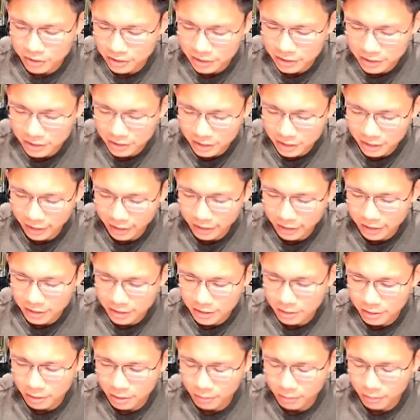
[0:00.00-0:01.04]
slides.
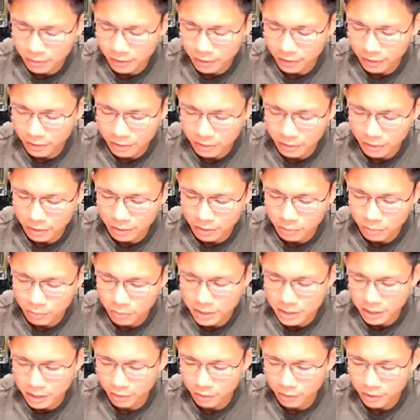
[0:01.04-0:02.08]
We see
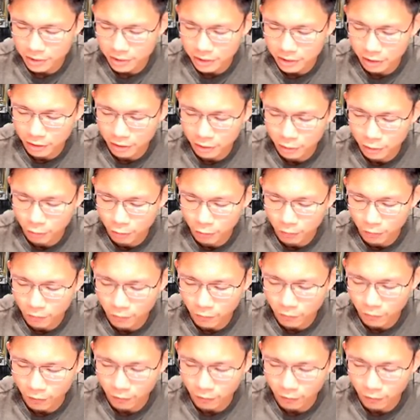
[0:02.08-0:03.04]
our dear Luke for a